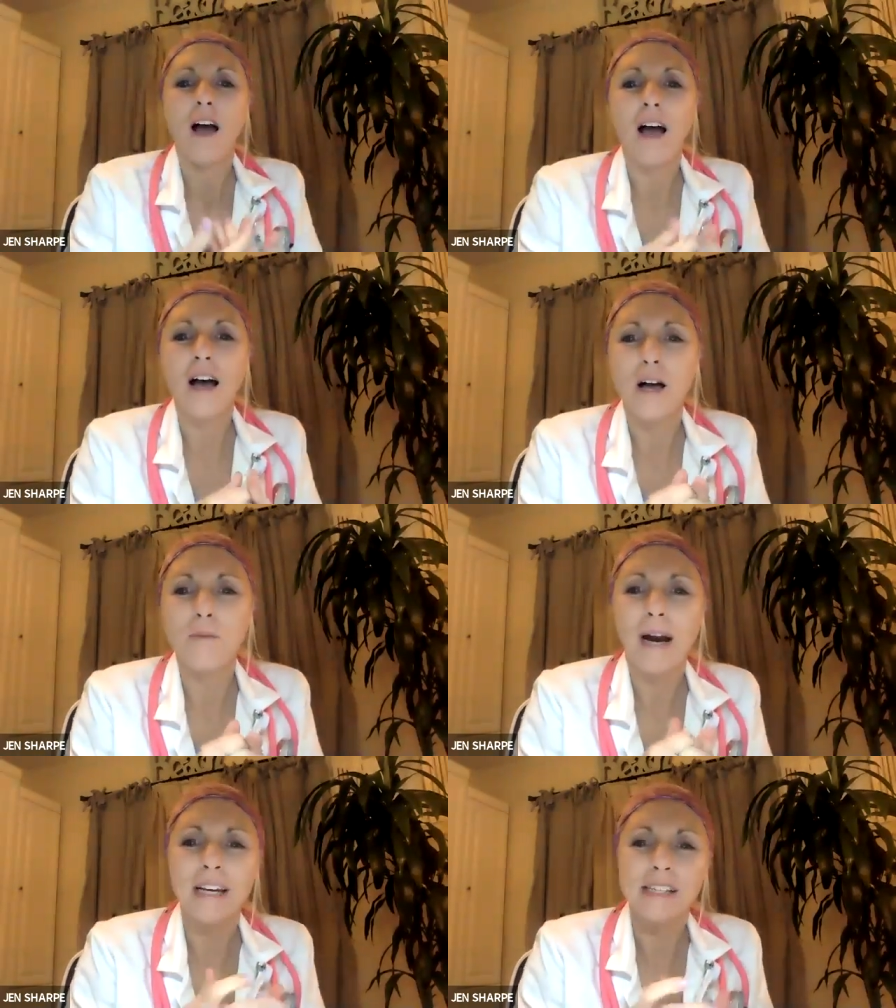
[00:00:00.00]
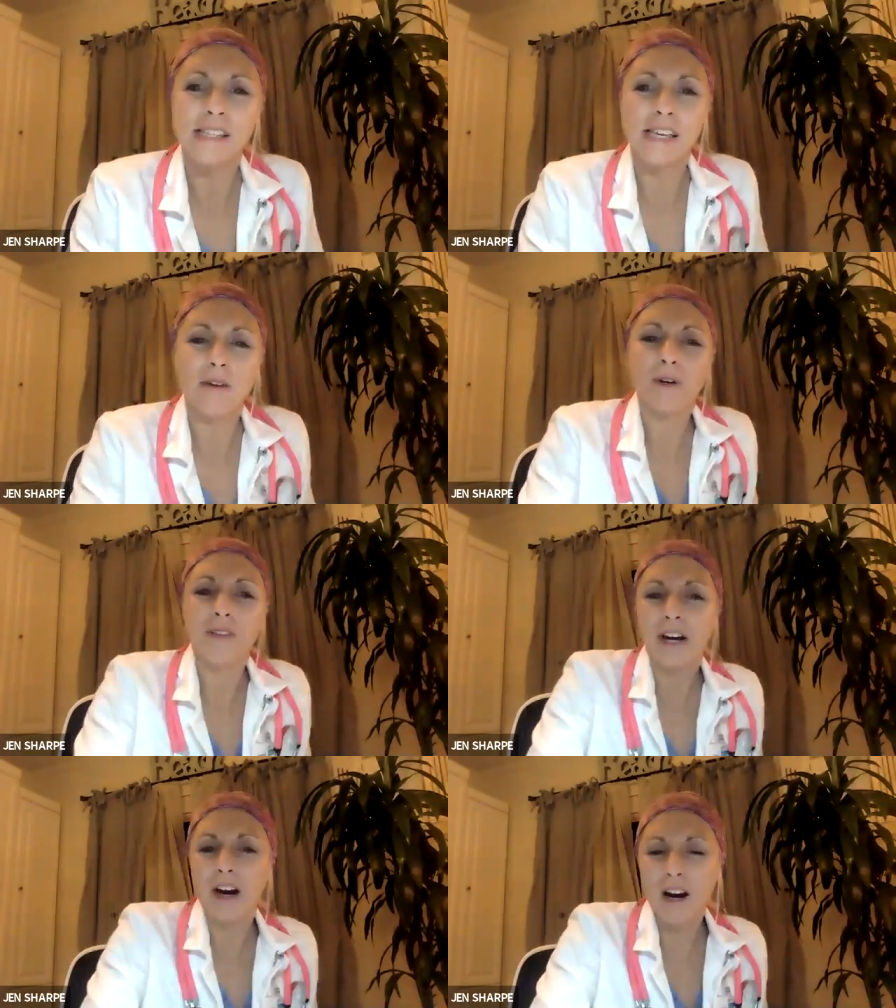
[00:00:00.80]
I see. Well,
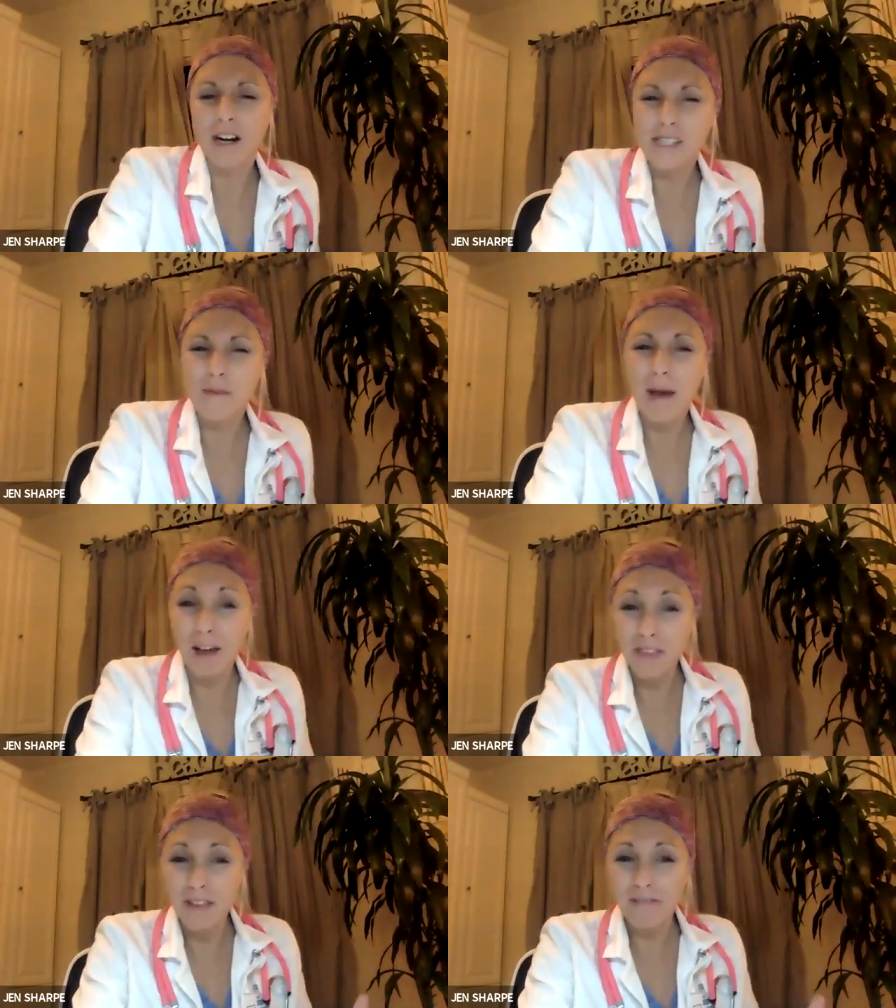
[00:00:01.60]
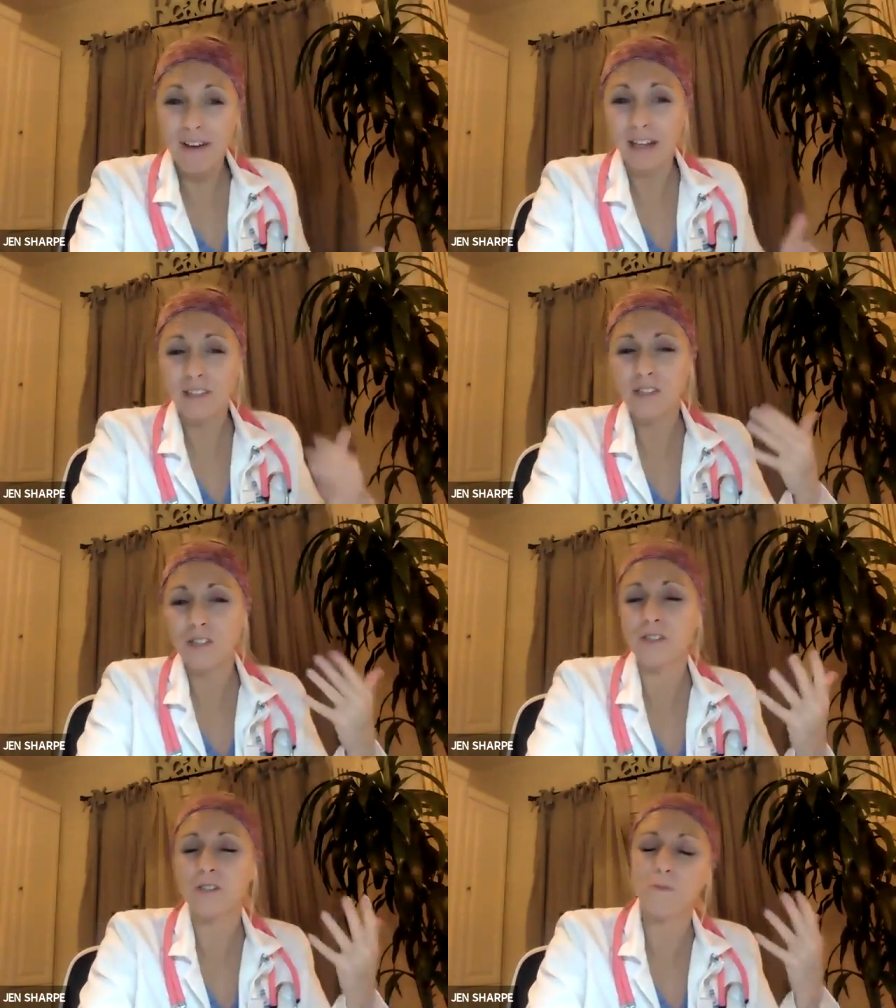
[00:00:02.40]
there are some health effects
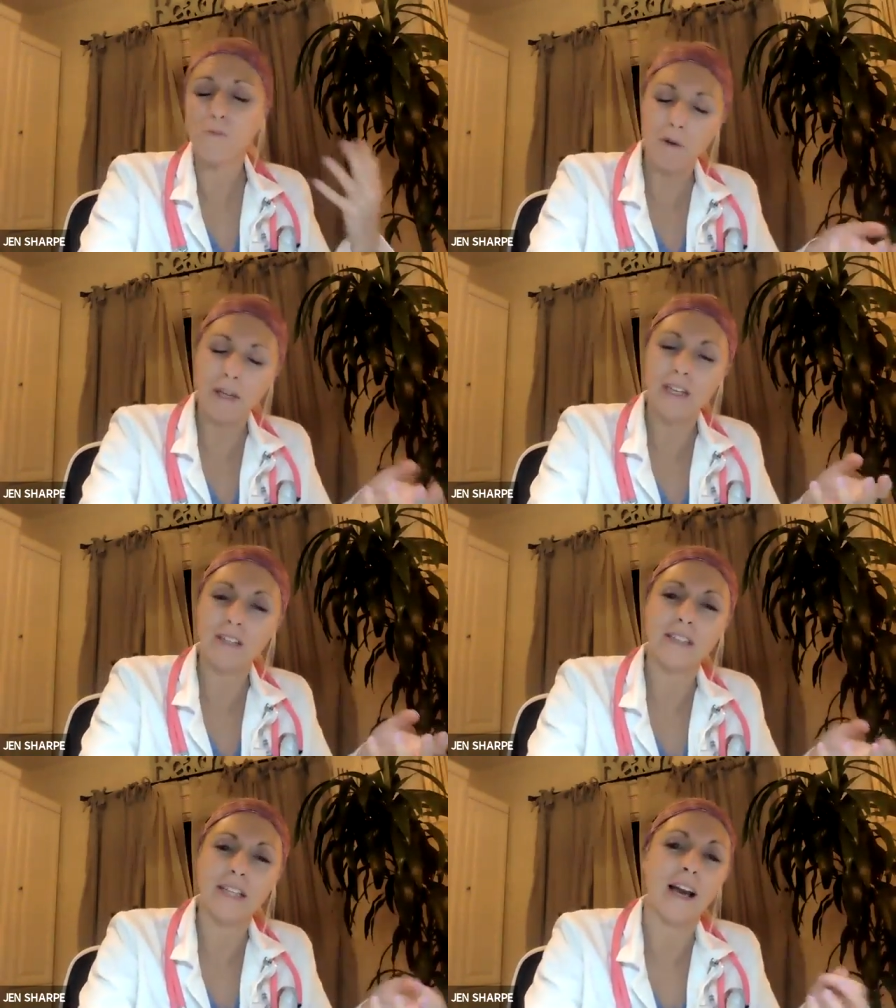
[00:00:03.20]
to smoking that